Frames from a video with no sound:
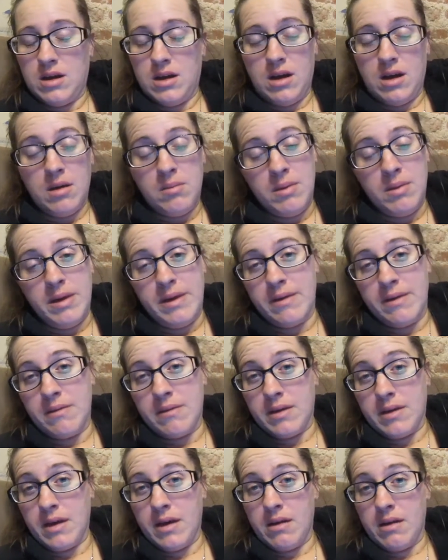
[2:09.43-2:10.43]
I'm laying
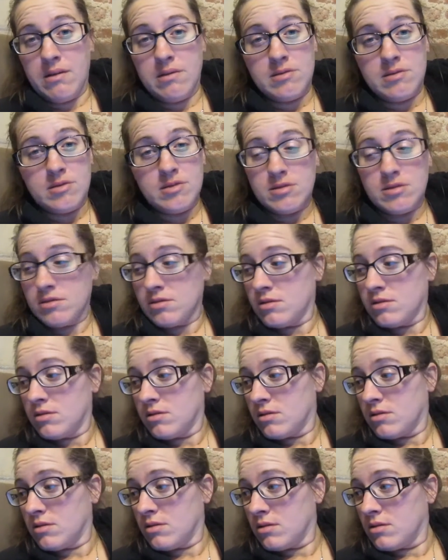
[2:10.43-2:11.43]
on a couch
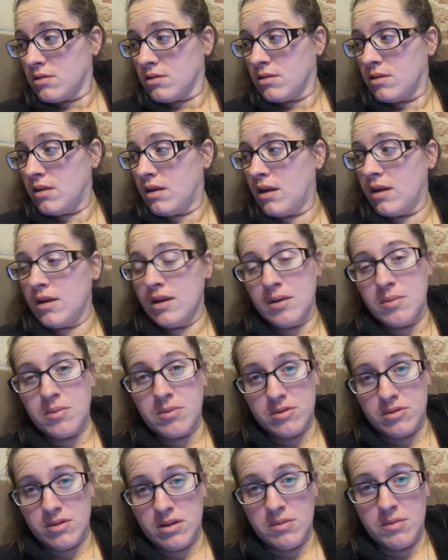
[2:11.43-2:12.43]

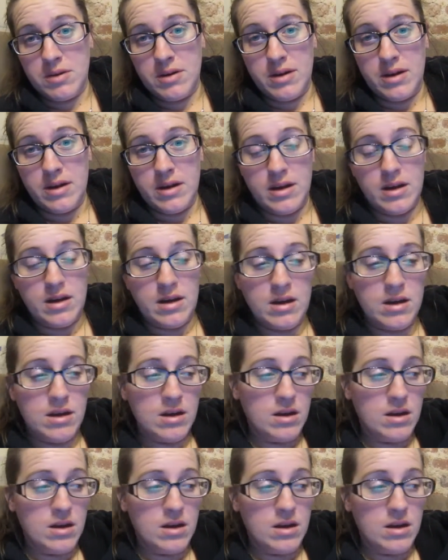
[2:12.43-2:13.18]
90% of my day.